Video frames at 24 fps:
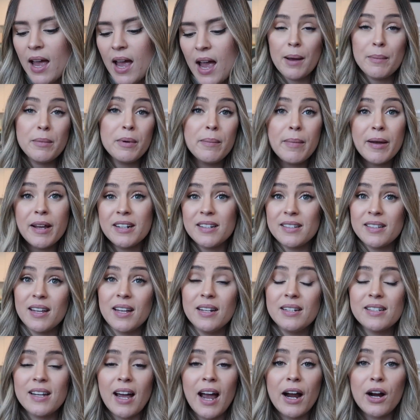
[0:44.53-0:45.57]
I'm gonna make an
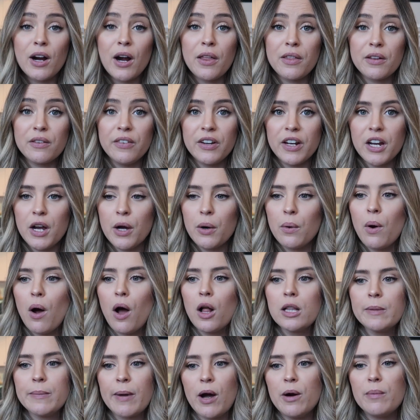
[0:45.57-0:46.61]
entire other video
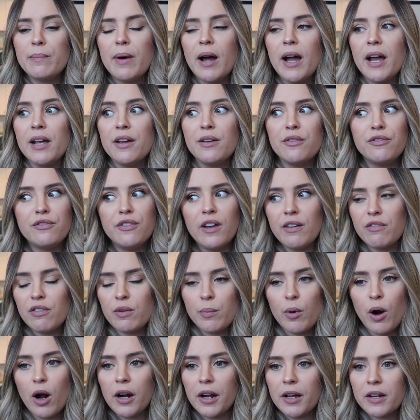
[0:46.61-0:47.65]
all about my favorite
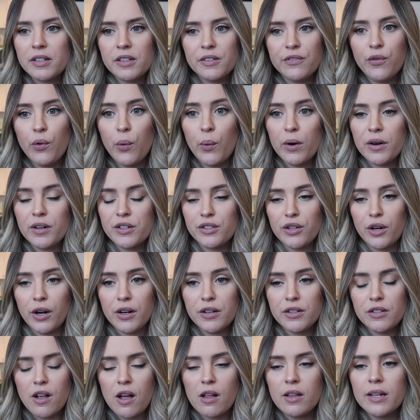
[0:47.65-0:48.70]
products for
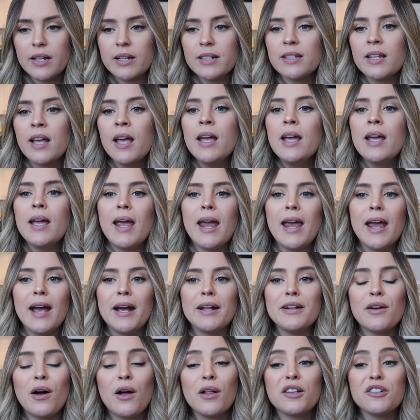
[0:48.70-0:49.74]
starting solids
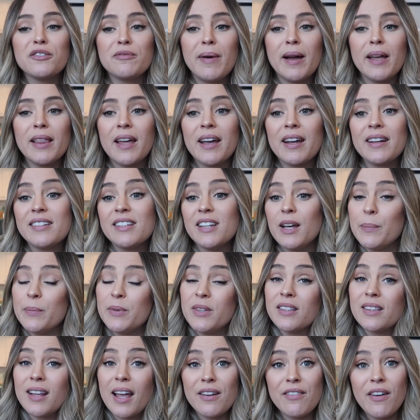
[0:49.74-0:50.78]
and all of my like tips
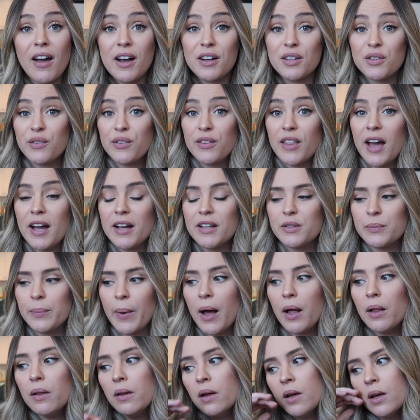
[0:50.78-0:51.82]
and life hacks for that as
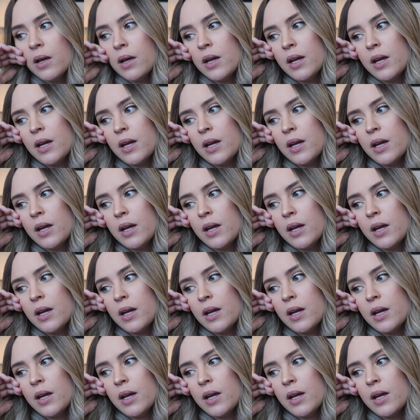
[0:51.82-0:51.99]
well.